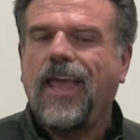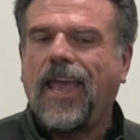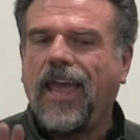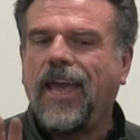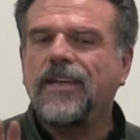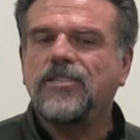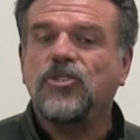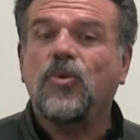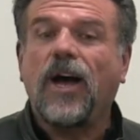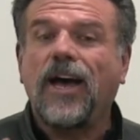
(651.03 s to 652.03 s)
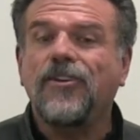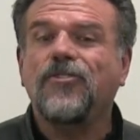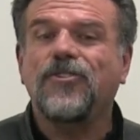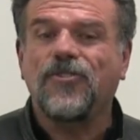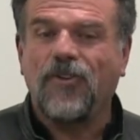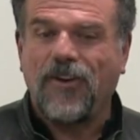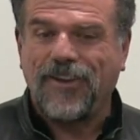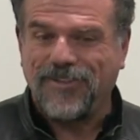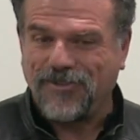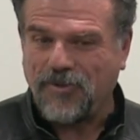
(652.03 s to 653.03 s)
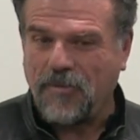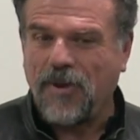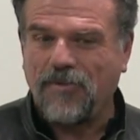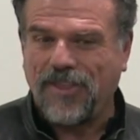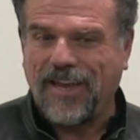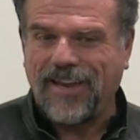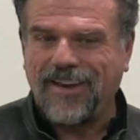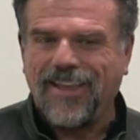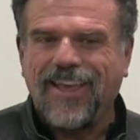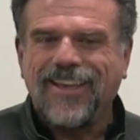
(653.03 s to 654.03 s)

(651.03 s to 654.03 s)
And do 100 drawings, remember that.